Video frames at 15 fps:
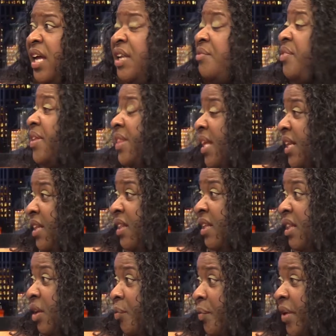And if there's
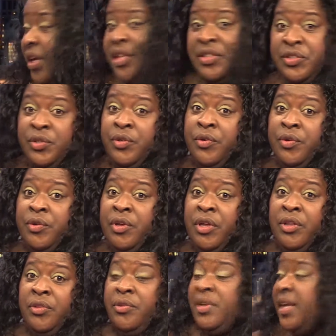anything that we can do
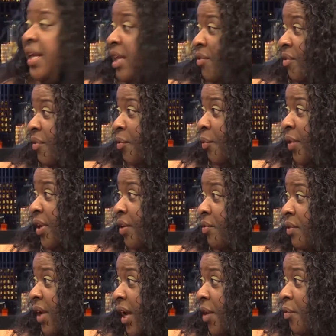through the Lady Flava
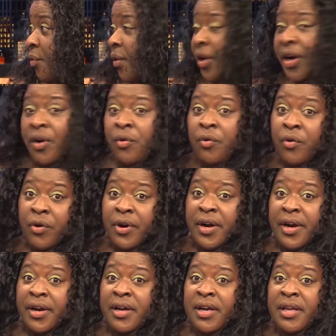Radio Network
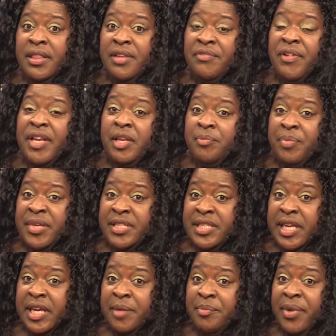or the Fighting Peace
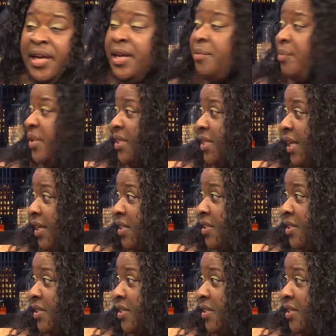campaign, please let